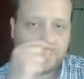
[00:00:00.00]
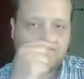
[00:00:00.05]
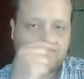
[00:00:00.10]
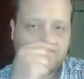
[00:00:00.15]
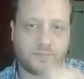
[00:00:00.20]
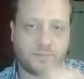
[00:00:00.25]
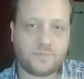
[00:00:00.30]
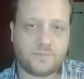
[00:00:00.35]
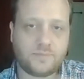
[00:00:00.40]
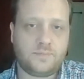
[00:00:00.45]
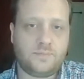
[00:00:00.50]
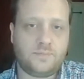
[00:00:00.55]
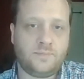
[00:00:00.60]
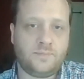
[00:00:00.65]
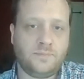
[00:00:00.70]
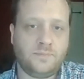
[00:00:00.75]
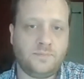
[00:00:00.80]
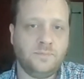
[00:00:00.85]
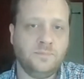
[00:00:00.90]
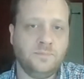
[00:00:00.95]
Mm-hmm.
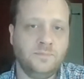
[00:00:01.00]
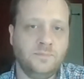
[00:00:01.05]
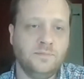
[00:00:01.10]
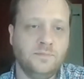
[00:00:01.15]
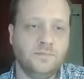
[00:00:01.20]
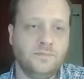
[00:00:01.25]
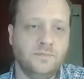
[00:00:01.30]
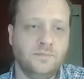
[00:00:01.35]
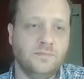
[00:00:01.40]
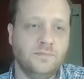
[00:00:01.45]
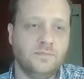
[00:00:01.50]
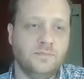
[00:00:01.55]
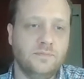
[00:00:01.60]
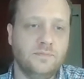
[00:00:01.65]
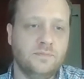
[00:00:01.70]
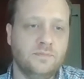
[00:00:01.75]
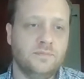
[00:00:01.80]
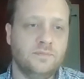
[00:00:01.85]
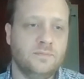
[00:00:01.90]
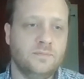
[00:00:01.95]
Right.
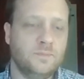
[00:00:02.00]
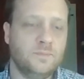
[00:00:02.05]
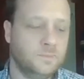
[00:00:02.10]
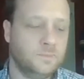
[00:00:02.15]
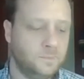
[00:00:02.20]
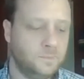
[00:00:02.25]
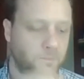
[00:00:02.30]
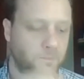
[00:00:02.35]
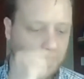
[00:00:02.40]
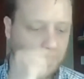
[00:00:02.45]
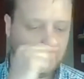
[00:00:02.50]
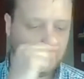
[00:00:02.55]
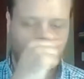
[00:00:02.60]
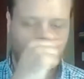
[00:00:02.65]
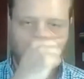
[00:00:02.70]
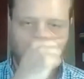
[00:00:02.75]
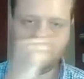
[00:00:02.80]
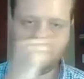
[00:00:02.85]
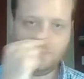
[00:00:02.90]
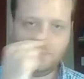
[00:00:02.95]

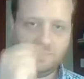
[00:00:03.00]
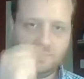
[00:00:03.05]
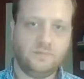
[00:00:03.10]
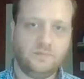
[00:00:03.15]
And we